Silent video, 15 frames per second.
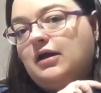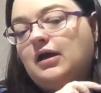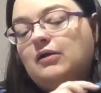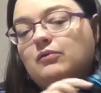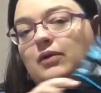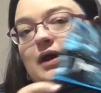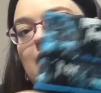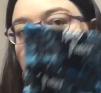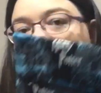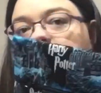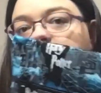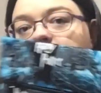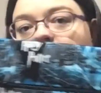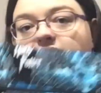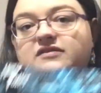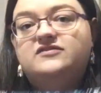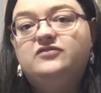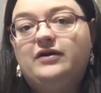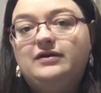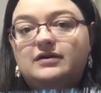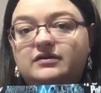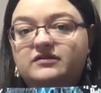when the
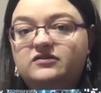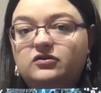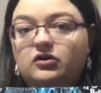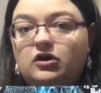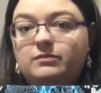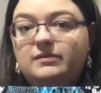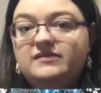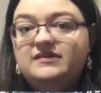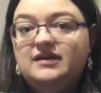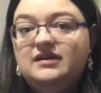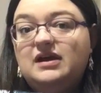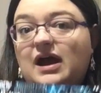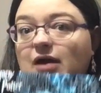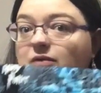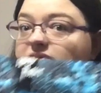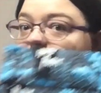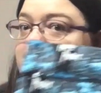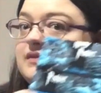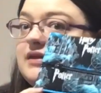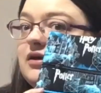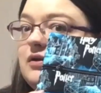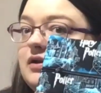Australian store opens again, I will
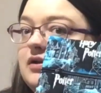definitely go and